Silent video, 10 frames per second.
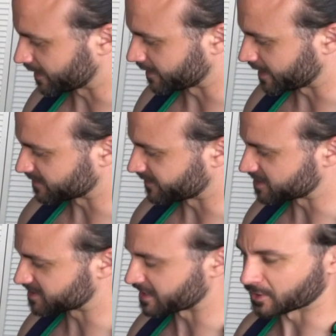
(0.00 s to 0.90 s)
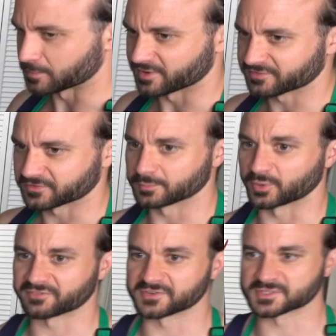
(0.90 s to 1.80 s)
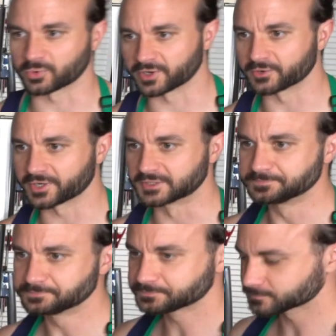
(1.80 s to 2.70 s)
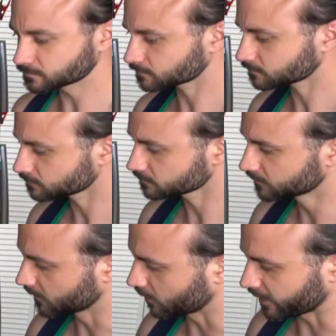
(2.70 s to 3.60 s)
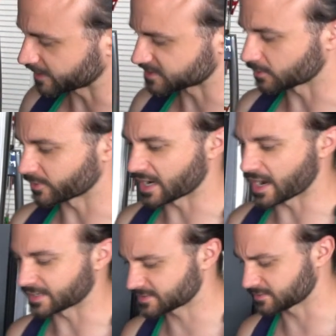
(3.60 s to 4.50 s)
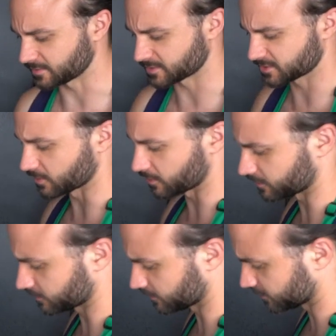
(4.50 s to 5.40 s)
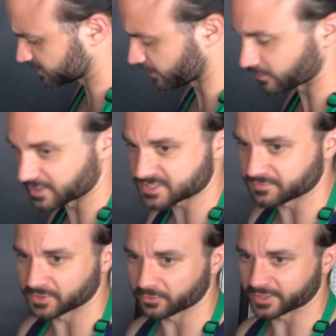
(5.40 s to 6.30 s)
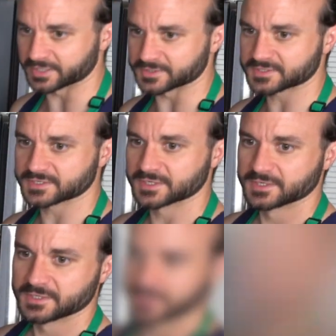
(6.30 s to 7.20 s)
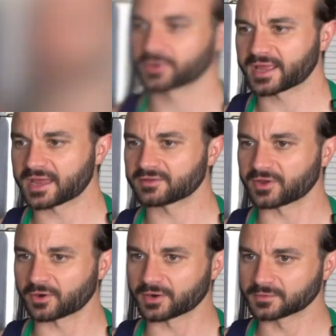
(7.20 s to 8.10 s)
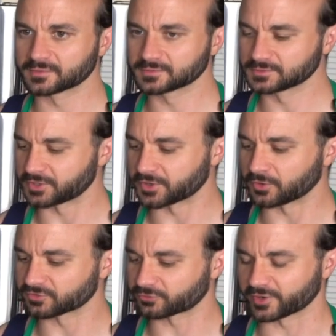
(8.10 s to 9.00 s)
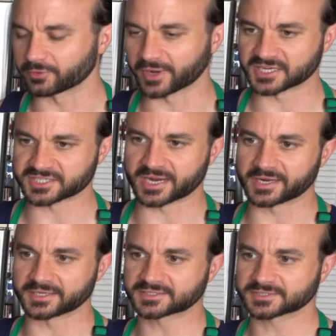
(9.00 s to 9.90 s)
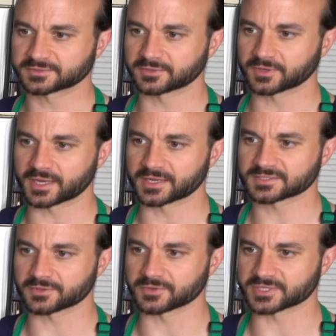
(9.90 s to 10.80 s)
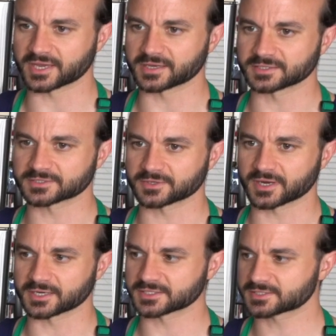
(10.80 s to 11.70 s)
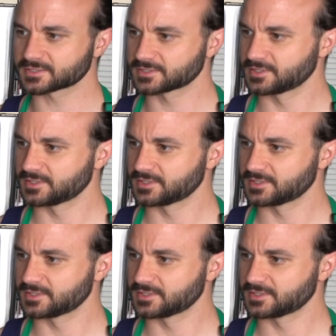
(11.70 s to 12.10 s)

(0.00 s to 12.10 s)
a nice vegetarian breakfast burrito here. All right, so I'll show the list of ingredients. We're gonna have our good old free-range eggs. Okay, so those eggs are nice